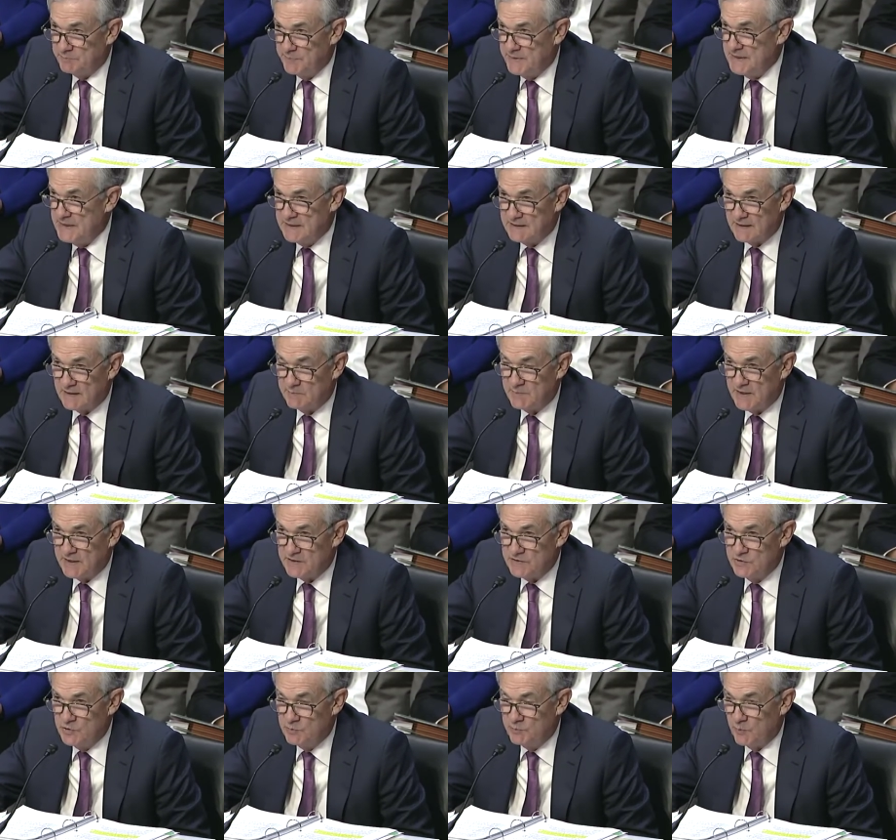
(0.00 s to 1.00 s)
peaked at
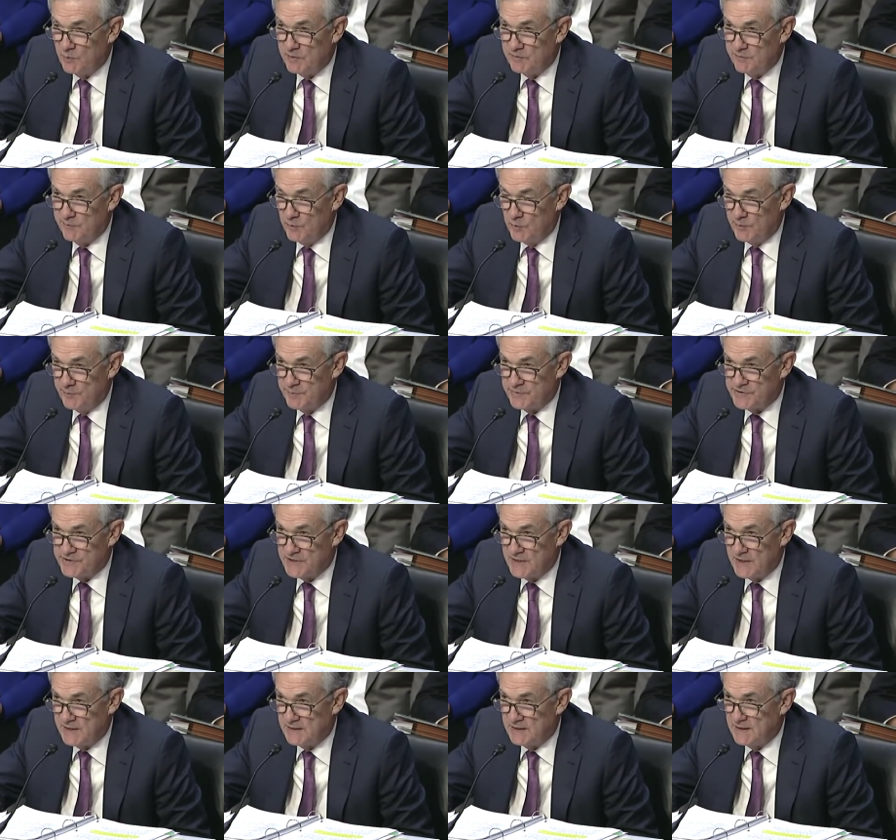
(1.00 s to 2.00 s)
about 2.4
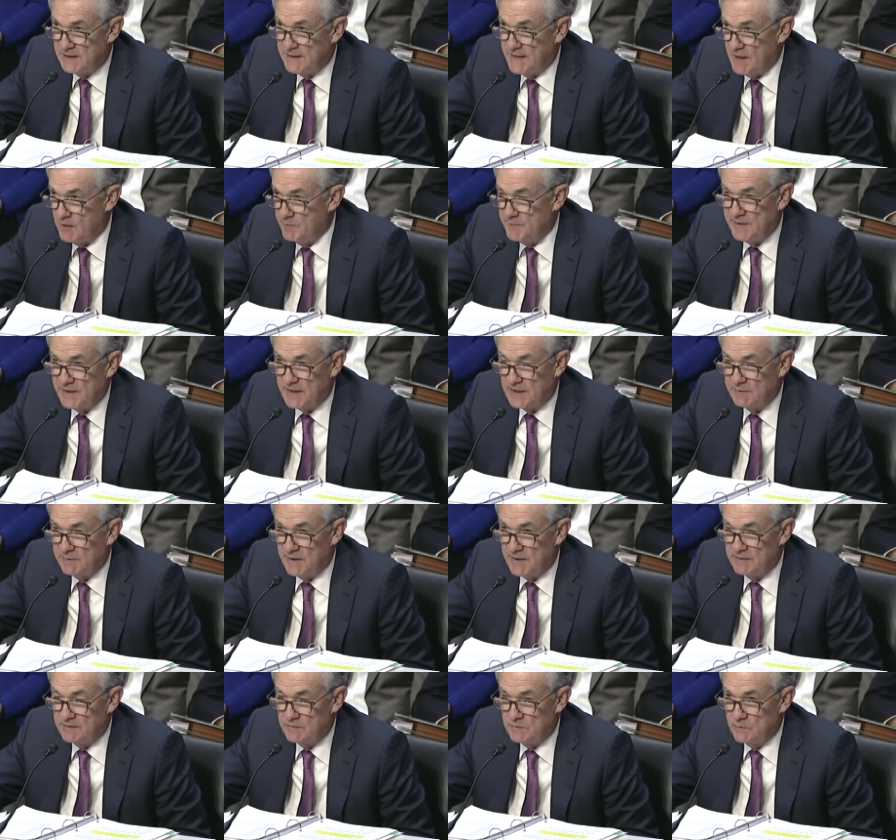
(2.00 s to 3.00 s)
percent and now being at
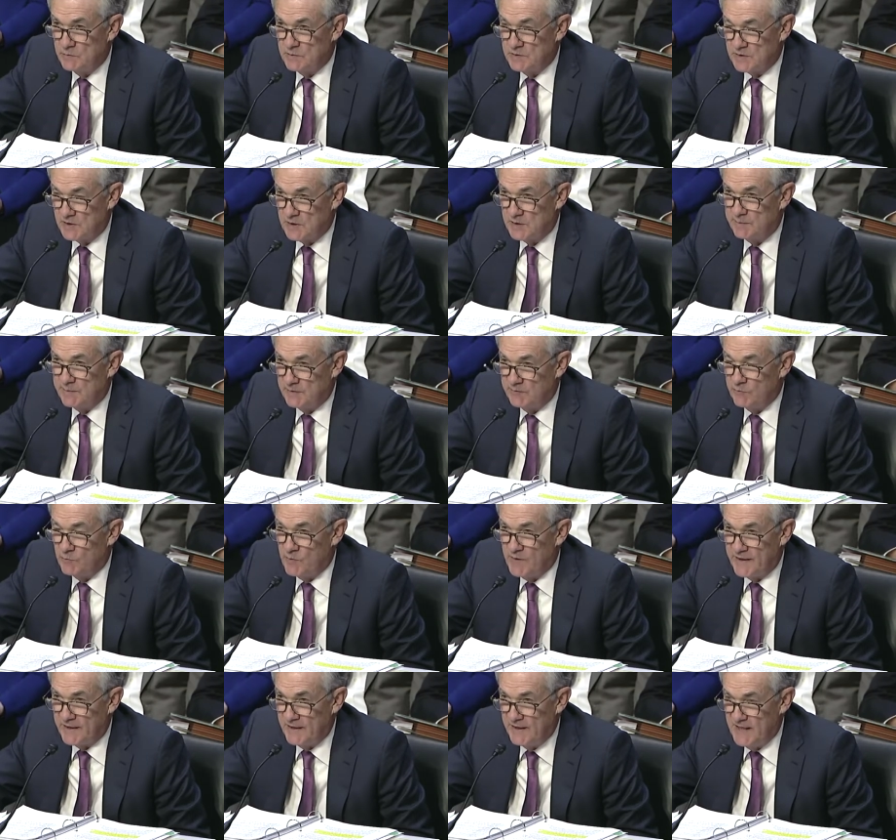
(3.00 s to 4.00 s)
about a little above
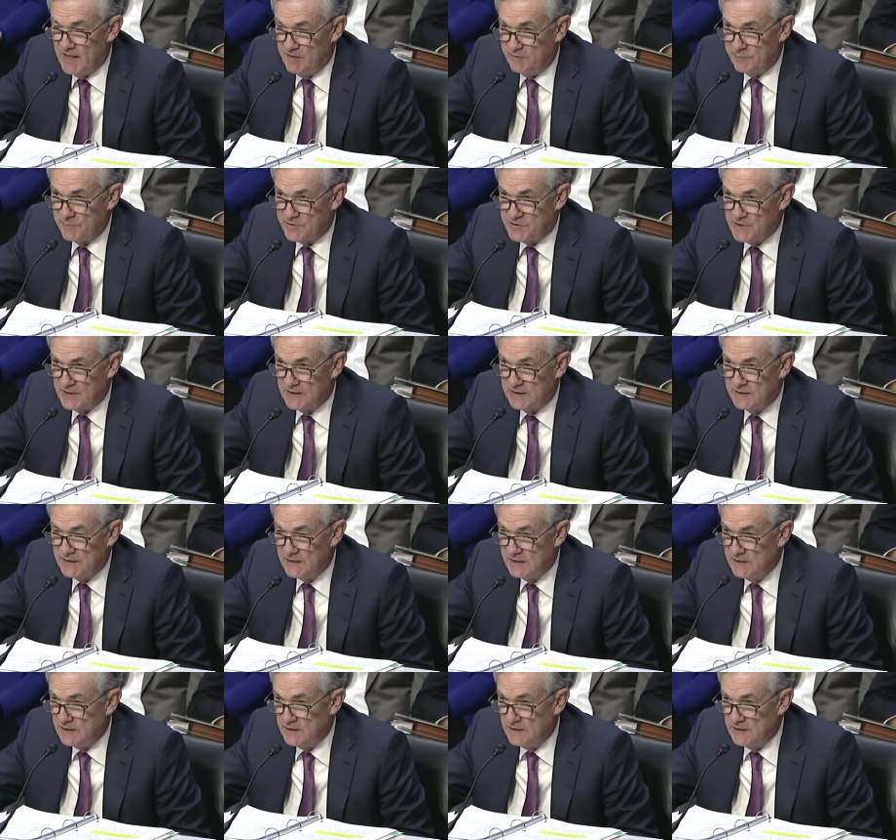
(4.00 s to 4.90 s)
one and a half percent,